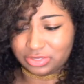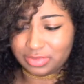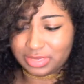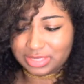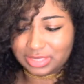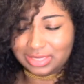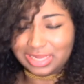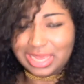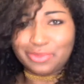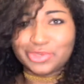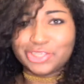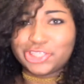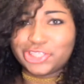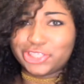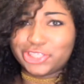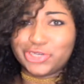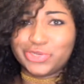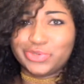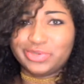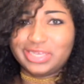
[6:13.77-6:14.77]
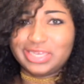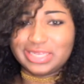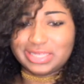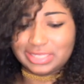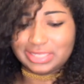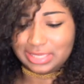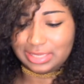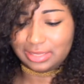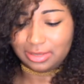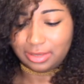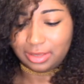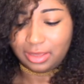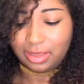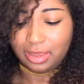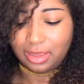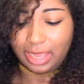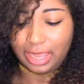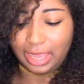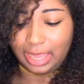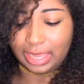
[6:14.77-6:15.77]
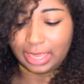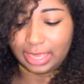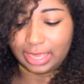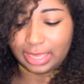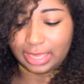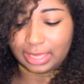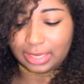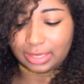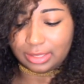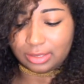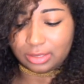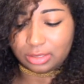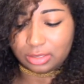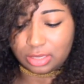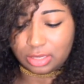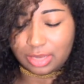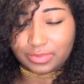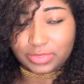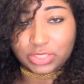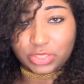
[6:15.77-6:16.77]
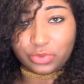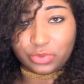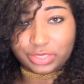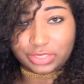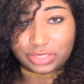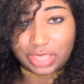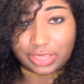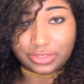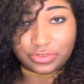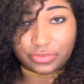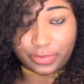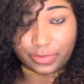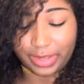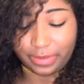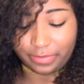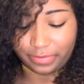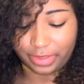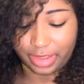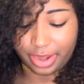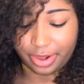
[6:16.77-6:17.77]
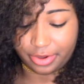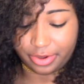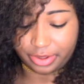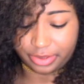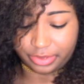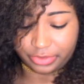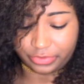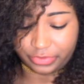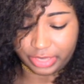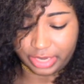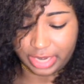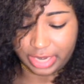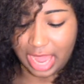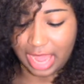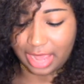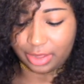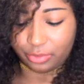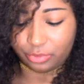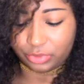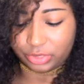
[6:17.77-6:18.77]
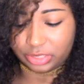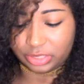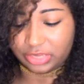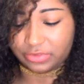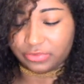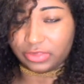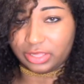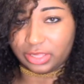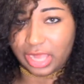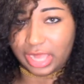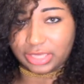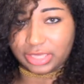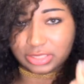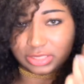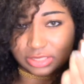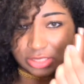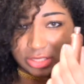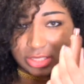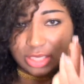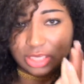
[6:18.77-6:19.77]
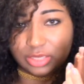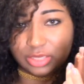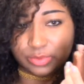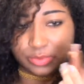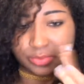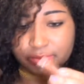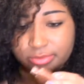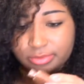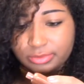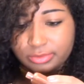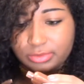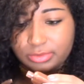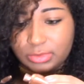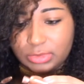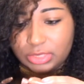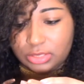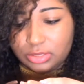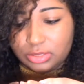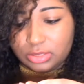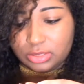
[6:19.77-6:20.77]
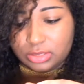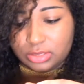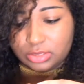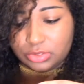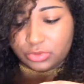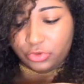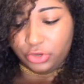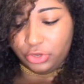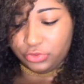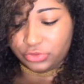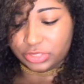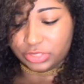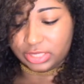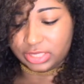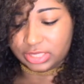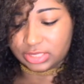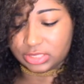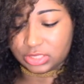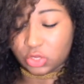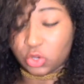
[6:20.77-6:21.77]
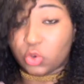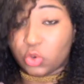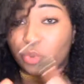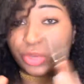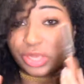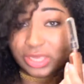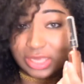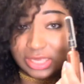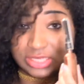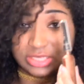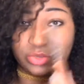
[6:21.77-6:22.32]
I said that was so easy and I'm so indecisive about hair color that I would definitely like to just keep using this quick easy